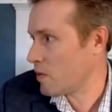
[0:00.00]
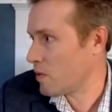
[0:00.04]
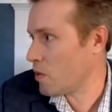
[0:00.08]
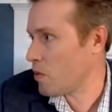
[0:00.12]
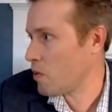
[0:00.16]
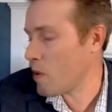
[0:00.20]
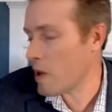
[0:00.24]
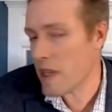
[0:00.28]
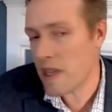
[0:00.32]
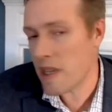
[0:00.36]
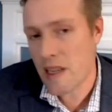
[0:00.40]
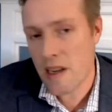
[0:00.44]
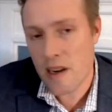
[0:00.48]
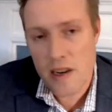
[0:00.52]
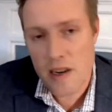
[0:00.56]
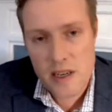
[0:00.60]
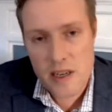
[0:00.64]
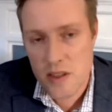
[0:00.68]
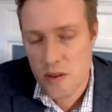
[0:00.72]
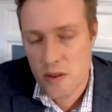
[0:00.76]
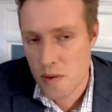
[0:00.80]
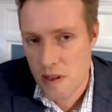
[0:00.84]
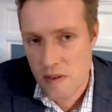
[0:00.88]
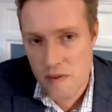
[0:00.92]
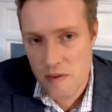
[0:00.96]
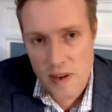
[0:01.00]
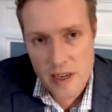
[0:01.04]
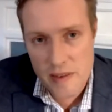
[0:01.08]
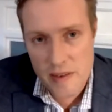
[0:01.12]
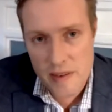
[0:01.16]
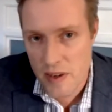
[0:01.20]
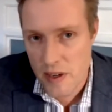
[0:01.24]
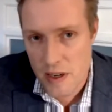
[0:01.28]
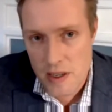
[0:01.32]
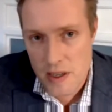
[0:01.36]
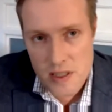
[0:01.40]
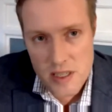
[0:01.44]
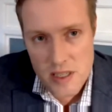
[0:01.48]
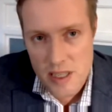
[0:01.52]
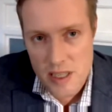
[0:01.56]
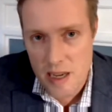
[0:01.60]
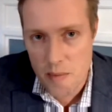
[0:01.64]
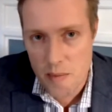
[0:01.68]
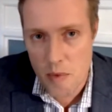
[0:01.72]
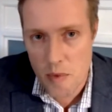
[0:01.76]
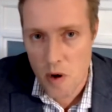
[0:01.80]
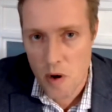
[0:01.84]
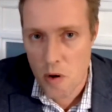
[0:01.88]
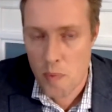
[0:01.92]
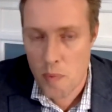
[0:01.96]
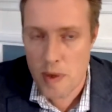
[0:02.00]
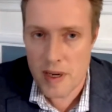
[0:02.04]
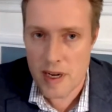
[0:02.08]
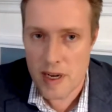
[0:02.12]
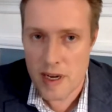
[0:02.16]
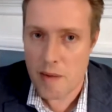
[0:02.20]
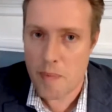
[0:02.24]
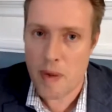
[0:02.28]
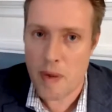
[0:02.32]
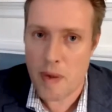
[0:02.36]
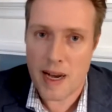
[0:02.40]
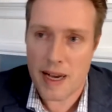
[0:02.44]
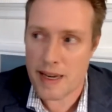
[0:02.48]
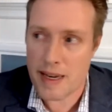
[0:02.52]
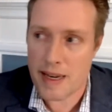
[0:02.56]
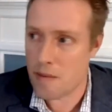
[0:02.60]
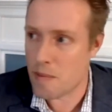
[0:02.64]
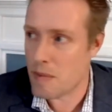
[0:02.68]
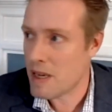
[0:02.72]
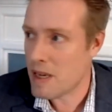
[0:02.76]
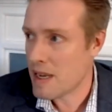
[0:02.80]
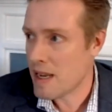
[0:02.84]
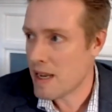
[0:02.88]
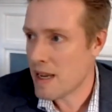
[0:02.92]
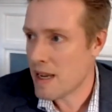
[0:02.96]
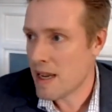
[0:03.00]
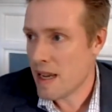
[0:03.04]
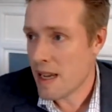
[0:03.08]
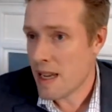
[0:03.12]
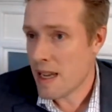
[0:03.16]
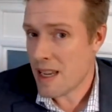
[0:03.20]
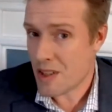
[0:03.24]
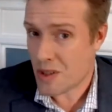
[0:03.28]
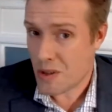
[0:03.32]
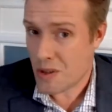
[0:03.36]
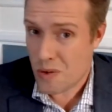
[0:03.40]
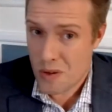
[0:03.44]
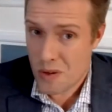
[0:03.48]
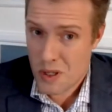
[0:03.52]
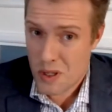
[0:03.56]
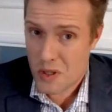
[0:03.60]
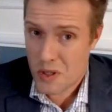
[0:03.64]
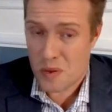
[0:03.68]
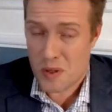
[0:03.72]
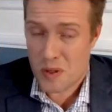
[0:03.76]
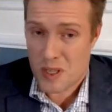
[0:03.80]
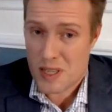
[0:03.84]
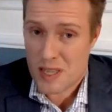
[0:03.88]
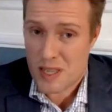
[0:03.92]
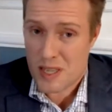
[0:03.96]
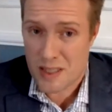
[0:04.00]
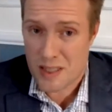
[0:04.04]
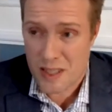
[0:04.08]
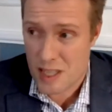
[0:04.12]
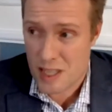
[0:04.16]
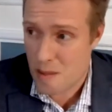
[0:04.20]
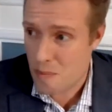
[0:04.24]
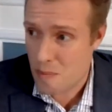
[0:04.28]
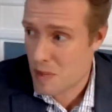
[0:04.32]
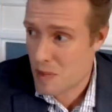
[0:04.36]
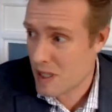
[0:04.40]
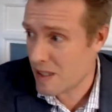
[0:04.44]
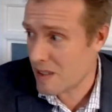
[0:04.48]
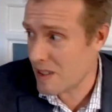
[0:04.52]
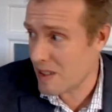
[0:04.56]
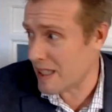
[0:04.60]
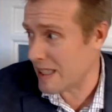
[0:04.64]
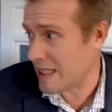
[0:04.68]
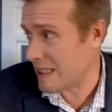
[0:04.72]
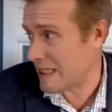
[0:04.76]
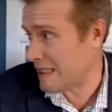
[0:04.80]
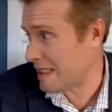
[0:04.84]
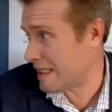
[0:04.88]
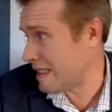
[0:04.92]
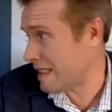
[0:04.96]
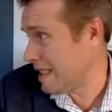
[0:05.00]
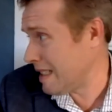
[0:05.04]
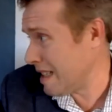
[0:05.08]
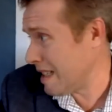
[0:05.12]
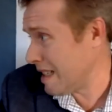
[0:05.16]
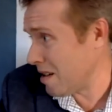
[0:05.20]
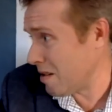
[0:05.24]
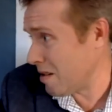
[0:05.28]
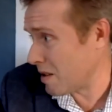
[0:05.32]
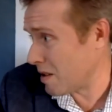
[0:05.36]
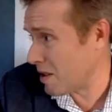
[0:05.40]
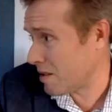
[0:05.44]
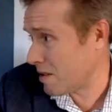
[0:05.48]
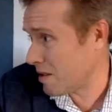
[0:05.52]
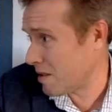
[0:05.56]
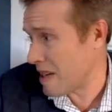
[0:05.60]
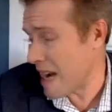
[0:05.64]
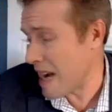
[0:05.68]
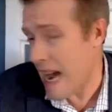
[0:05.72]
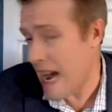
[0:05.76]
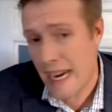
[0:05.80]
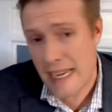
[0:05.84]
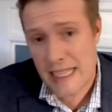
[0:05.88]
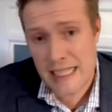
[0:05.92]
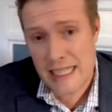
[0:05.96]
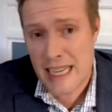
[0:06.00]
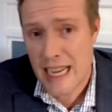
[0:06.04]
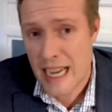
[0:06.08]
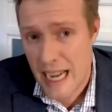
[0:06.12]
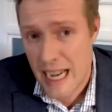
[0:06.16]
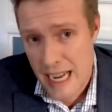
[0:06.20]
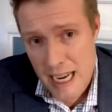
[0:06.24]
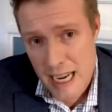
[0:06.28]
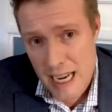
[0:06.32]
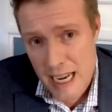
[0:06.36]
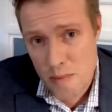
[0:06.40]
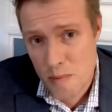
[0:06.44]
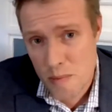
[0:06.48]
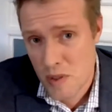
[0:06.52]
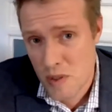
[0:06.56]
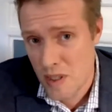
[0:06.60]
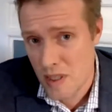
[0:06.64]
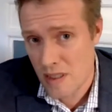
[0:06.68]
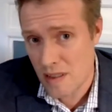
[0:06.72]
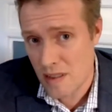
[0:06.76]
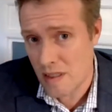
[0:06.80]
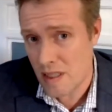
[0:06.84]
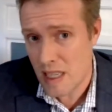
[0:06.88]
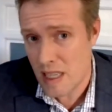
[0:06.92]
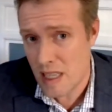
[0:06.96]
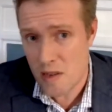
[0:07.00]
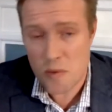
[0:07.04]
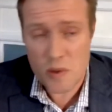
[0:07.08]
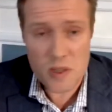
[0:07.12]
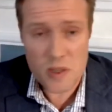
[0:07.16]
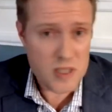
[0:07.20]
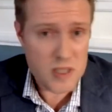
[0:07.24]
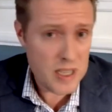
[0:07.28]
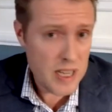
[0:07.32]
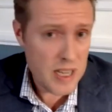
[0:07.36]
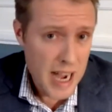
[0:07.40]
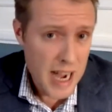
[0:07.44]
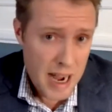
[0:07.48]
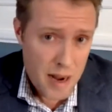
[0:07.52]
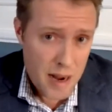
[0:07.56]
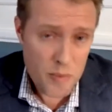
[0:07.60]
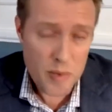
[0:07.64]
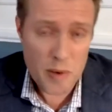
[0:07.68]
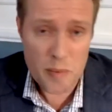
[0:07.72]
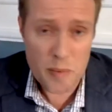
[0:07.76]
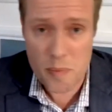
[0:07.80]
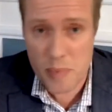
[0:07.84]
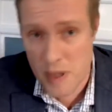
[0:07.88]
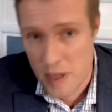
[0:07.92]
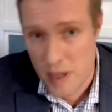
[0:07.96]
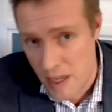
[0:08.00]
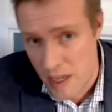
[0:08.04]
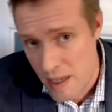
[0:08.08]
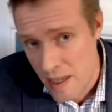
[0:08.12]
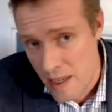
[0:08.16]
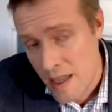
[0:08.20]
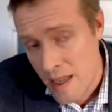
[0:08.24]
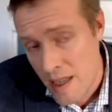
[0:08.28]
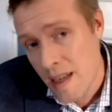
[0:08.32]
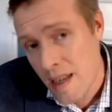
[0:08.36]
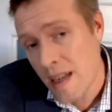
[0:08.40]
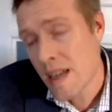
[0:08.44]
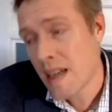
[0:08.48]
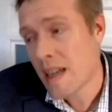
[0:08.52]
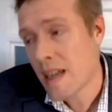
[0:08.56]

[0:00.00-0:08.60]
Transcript: 20 yard, 25 yards of them, opened up on him. His horse was hit something like you know, nine times and he was not, but pinned.